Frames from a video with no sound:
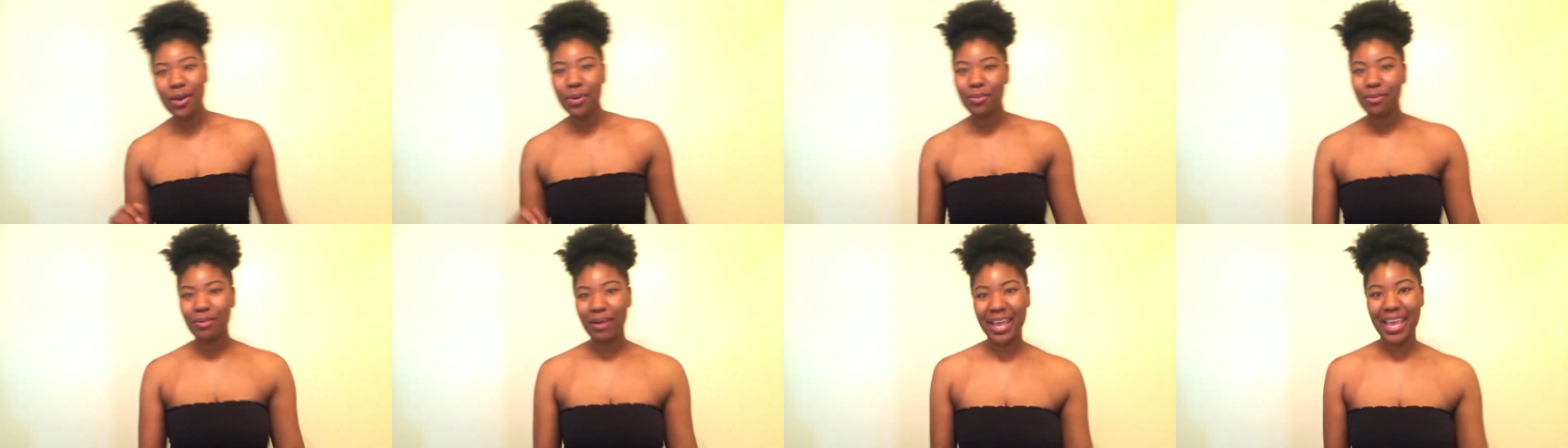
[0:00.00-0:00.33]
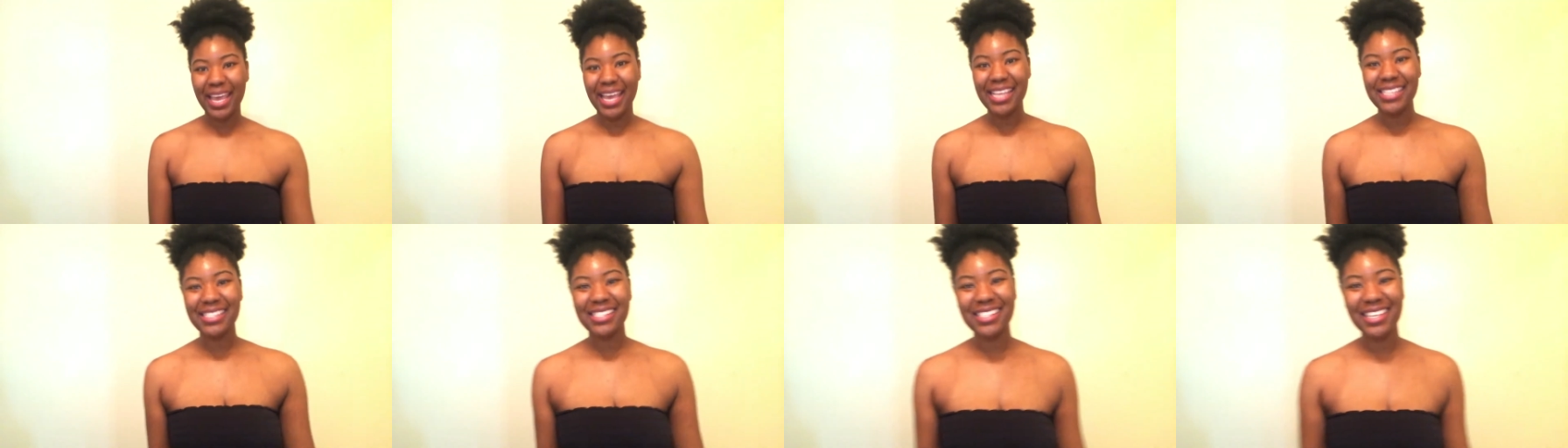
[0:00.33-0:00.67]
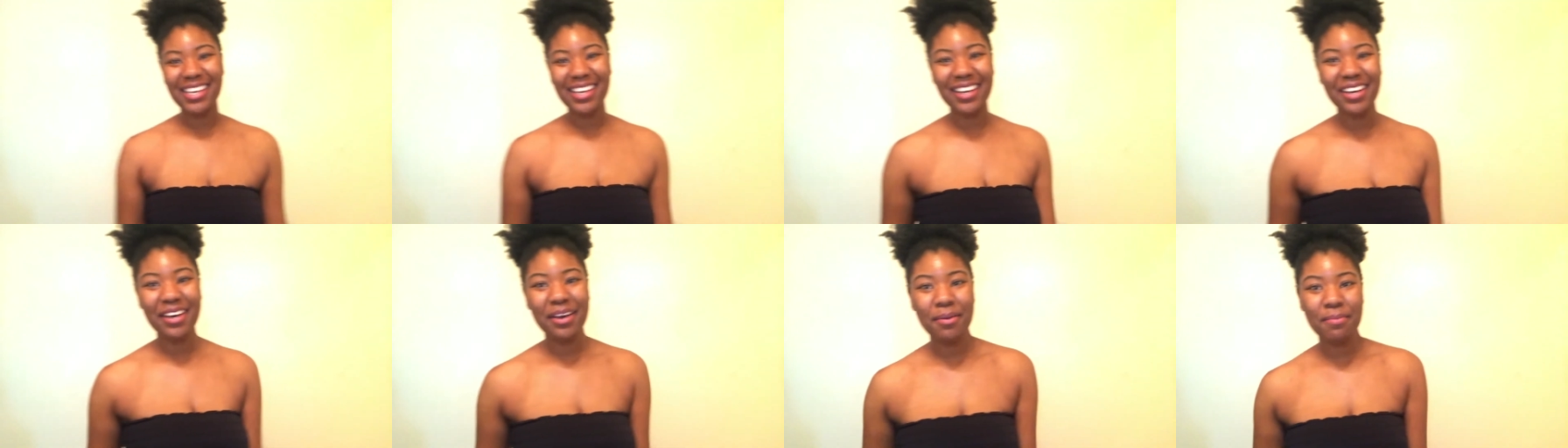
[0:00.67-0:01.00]
What's
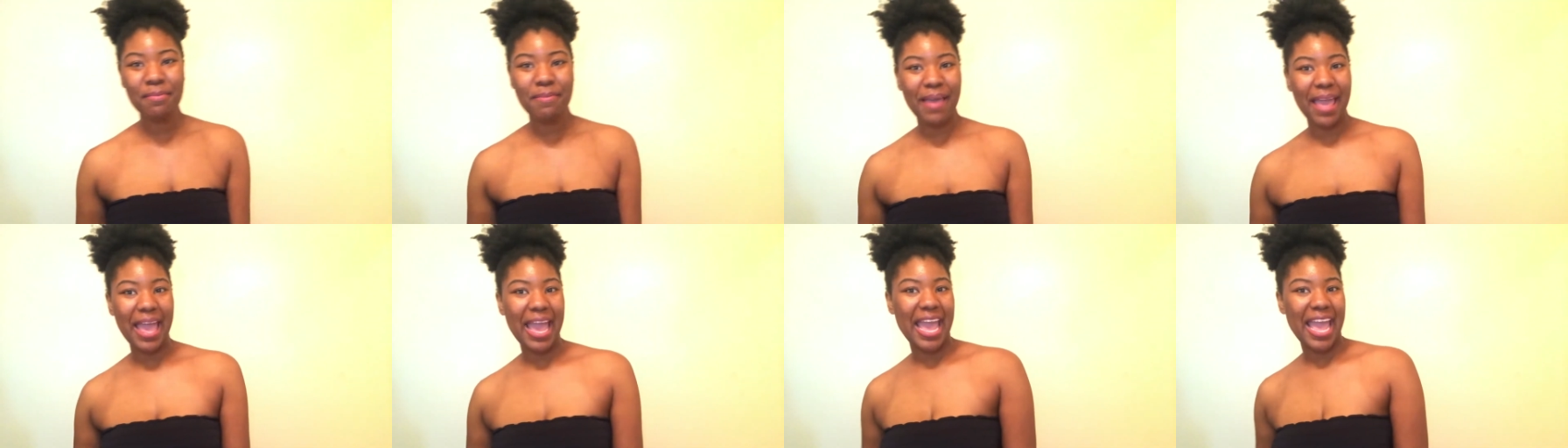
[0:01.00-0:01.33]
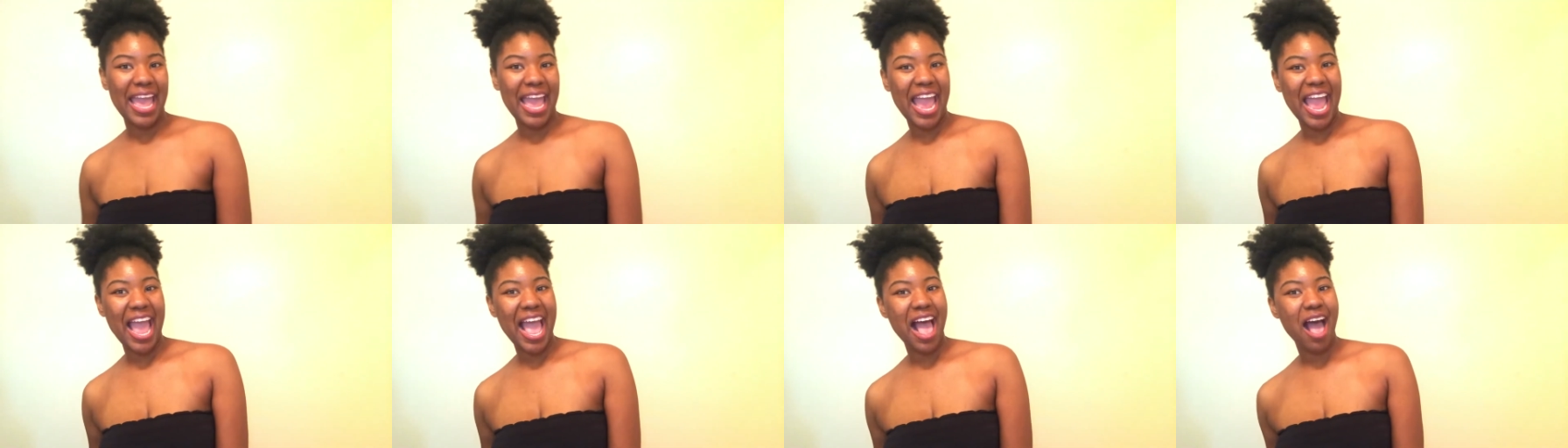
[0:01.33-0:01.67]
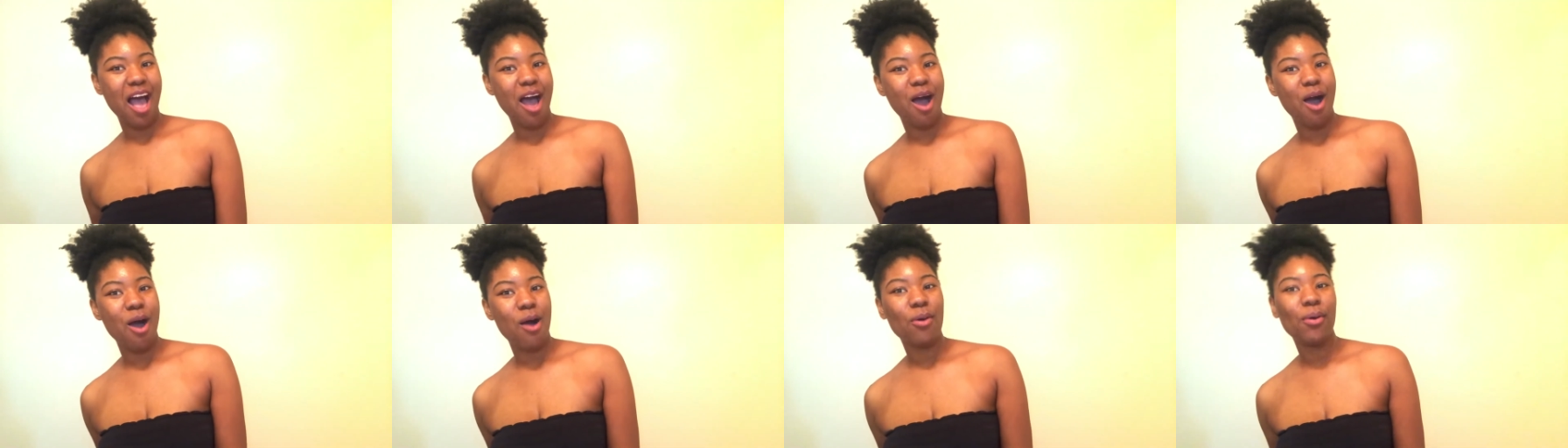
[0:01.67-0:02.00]
up,
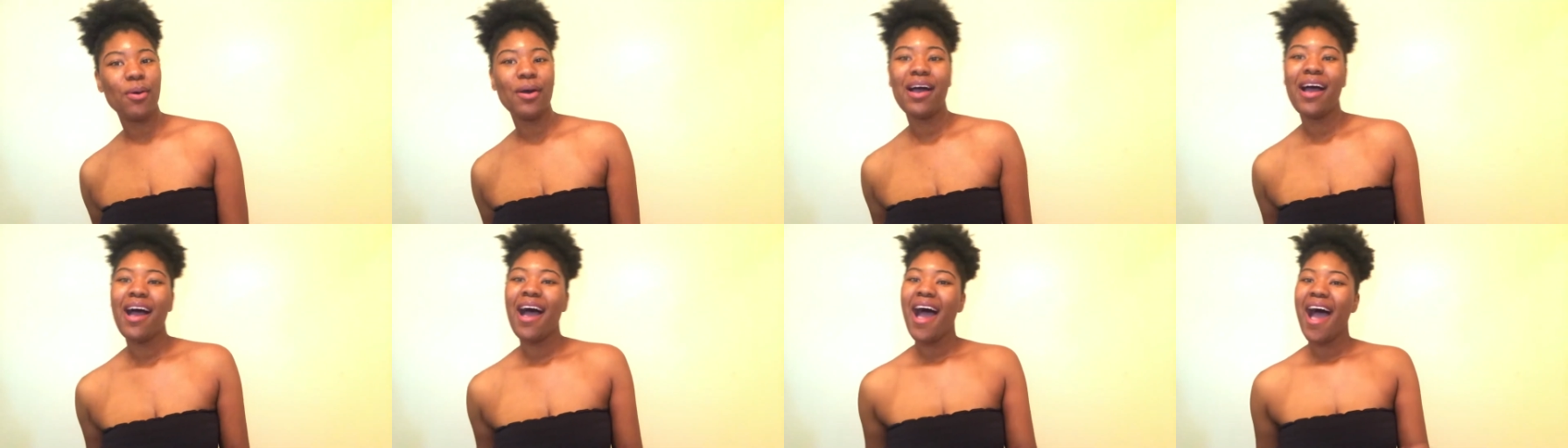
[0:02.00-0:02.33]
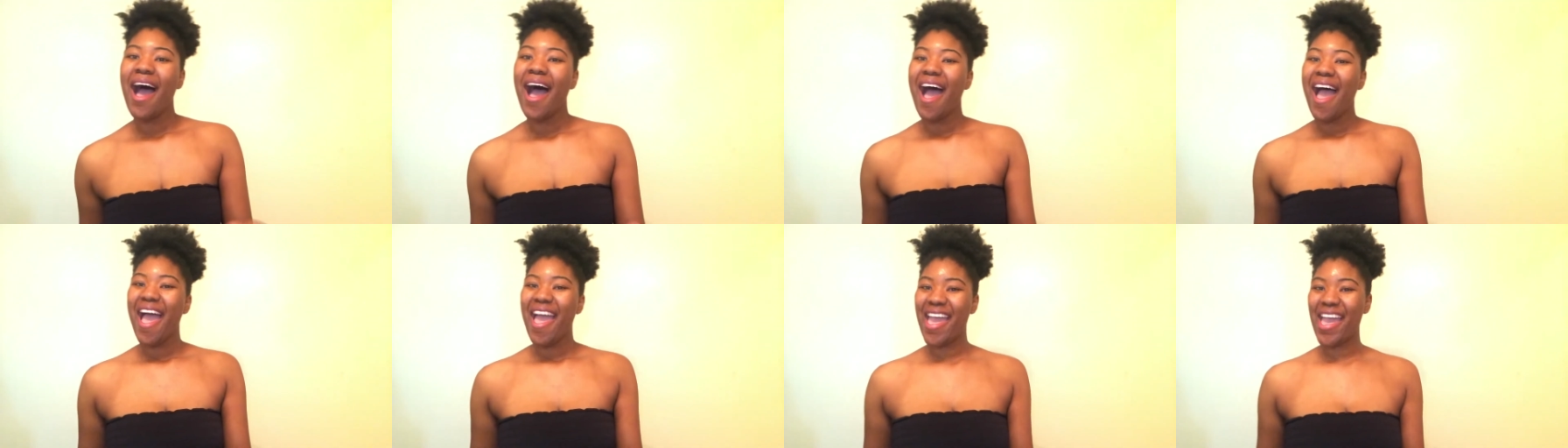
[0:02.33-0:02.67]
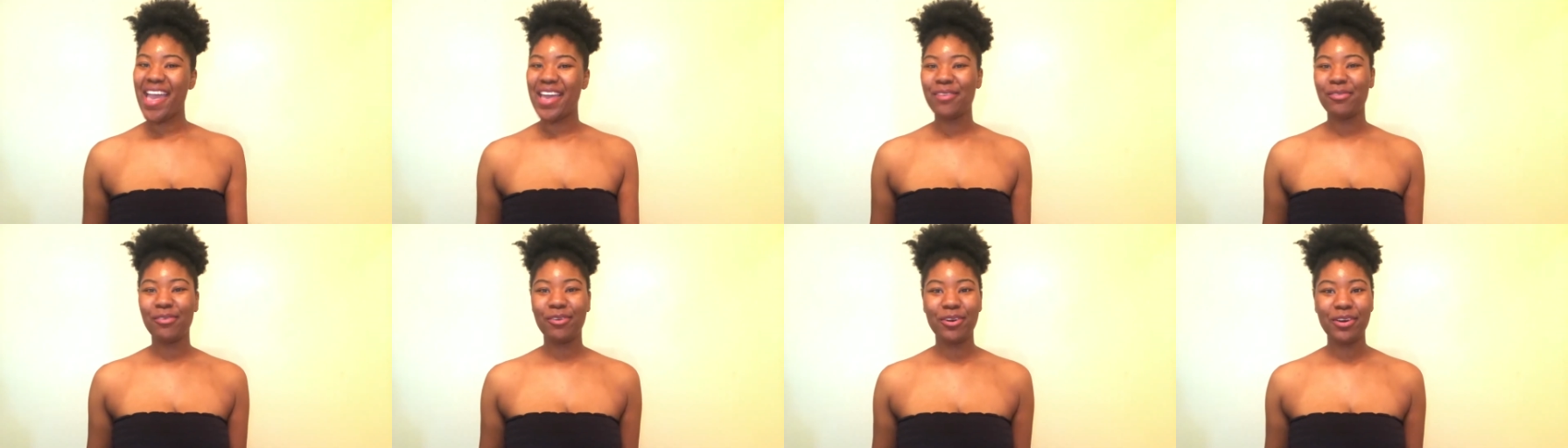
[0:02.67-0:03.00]
and
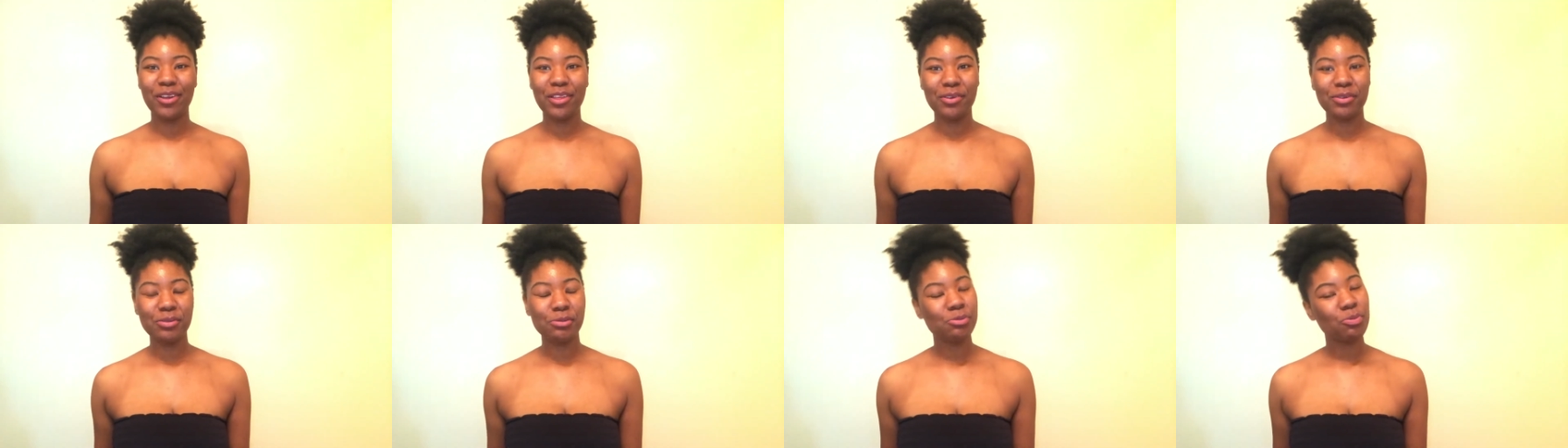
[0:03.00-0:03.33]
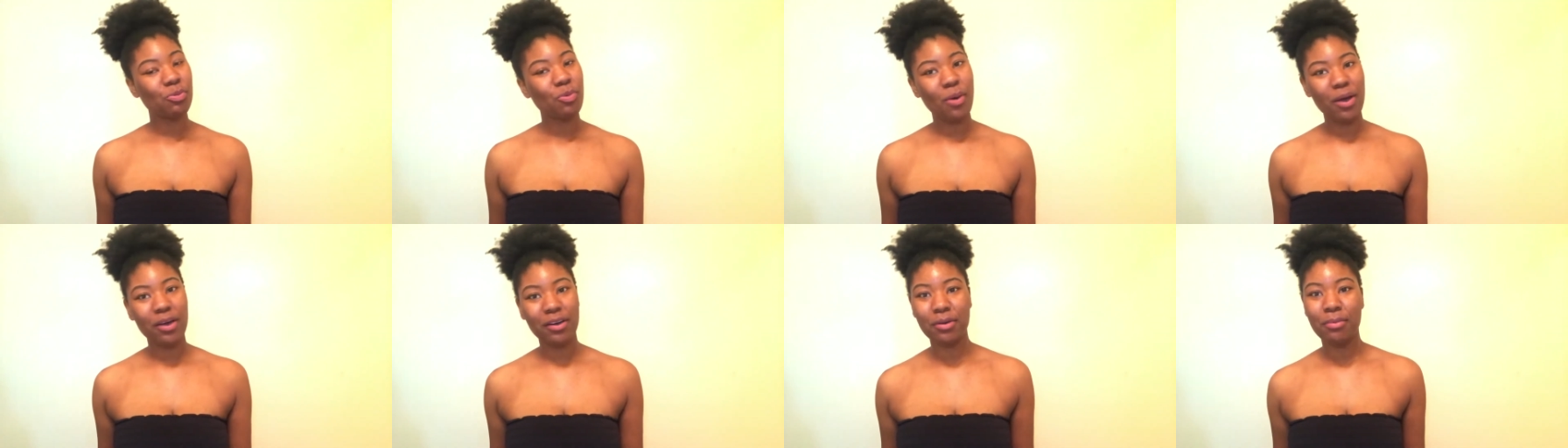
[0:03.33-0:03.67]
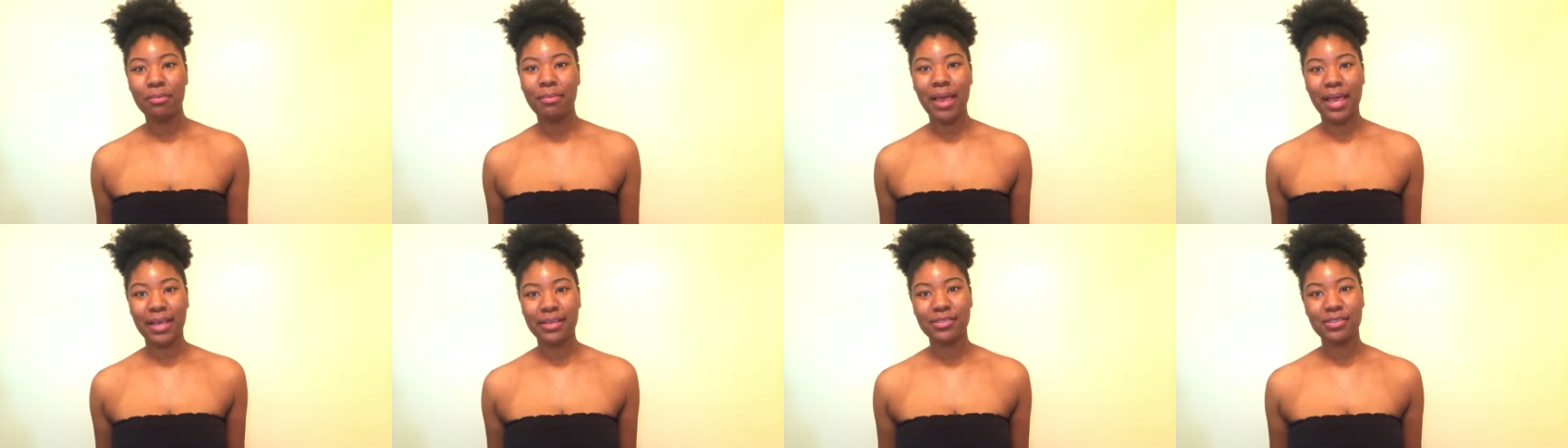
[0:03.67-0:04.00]
hey Royals, welcome
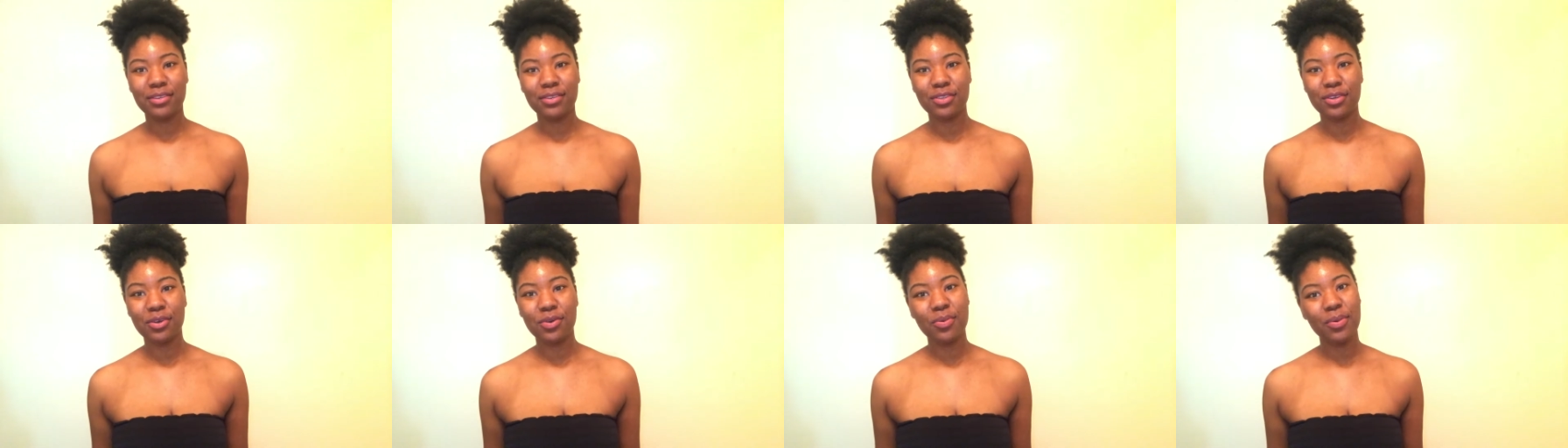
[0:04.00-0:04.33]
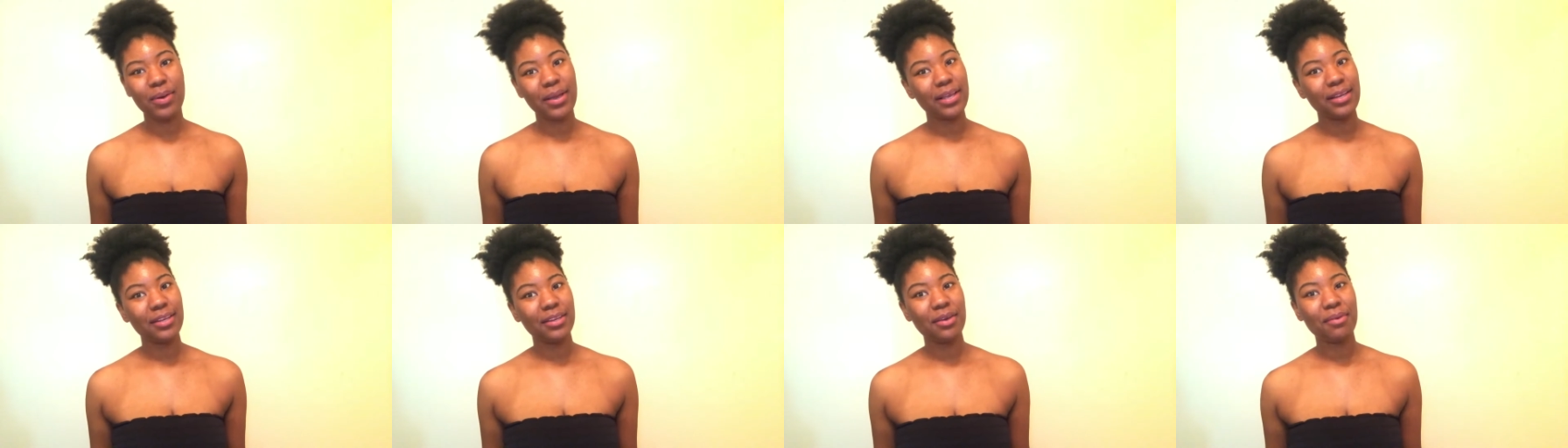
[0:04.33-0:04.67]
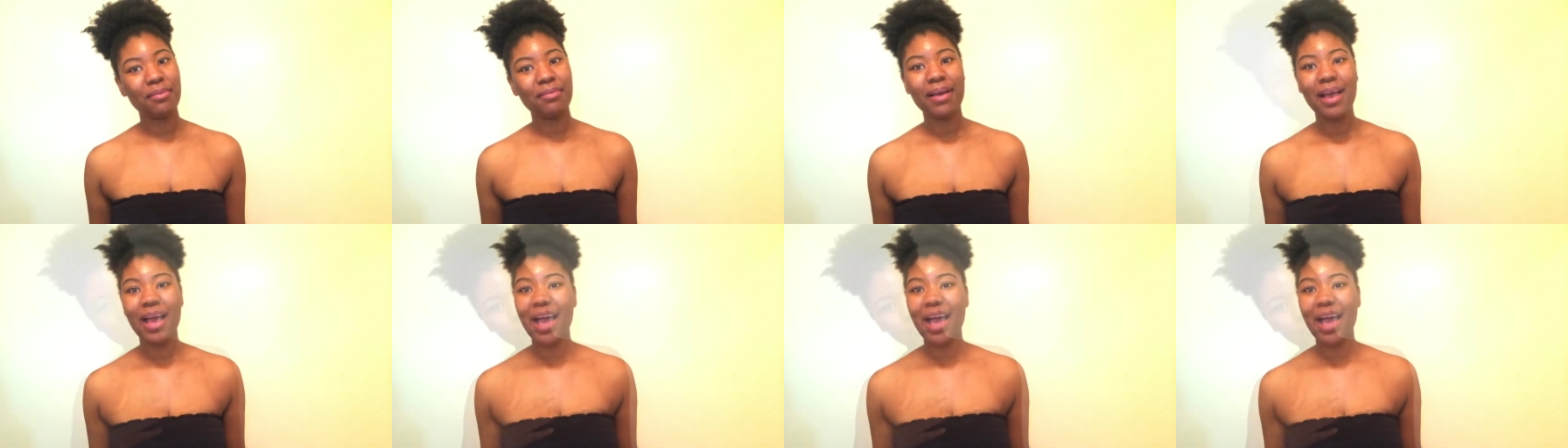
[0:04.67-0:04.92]
back to the Queendom.